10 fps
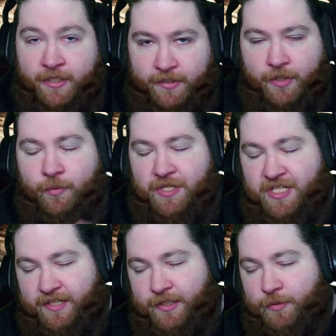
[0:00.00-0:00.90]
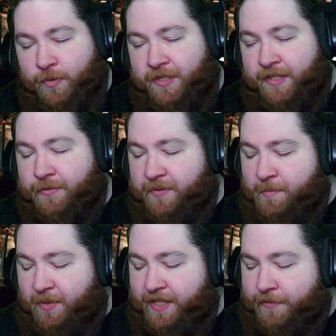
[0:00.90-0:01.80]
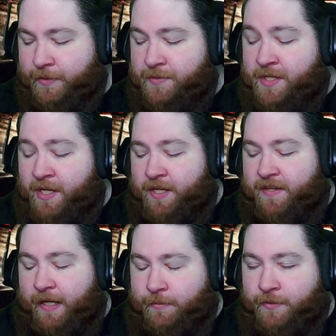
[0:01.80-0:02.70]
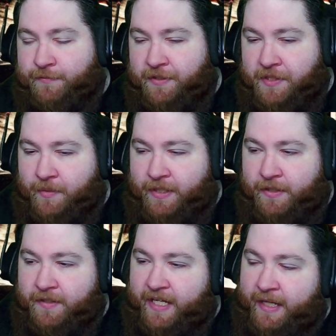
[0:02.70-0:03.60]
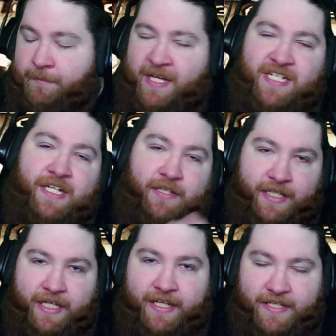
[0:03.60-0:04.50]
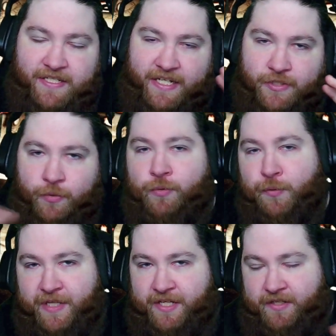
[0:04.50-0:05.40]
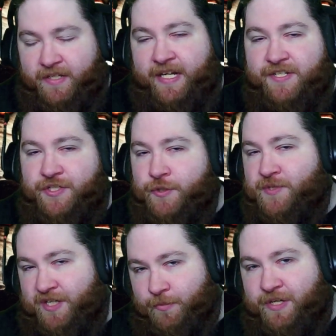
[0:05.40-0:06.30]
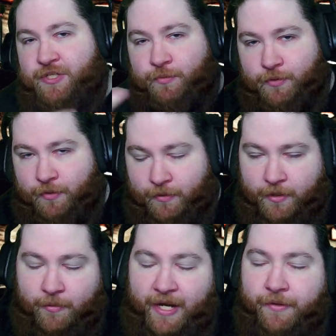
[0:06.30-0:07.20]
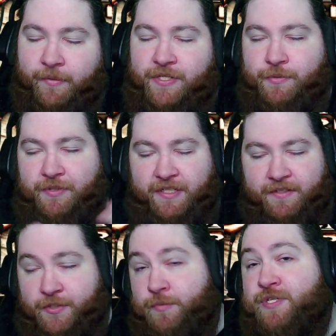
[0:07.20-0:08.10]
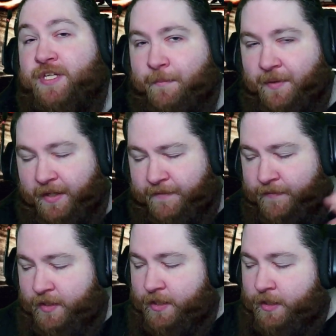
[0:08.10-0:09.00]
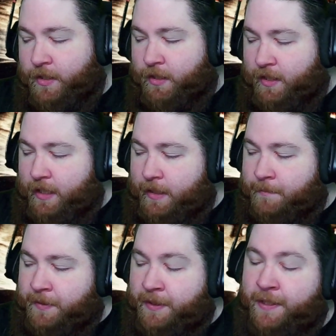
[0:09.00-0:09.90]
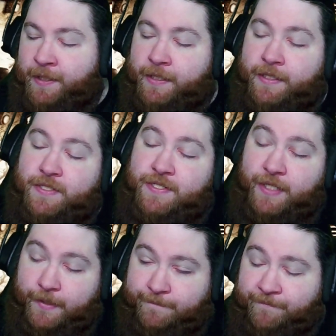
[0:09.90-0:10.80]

go watch Silent Hill 1 and 3 playthroughs. That will fill you in on that. Basically, it is a tool that is used in a ritual or around a ritual to do something. So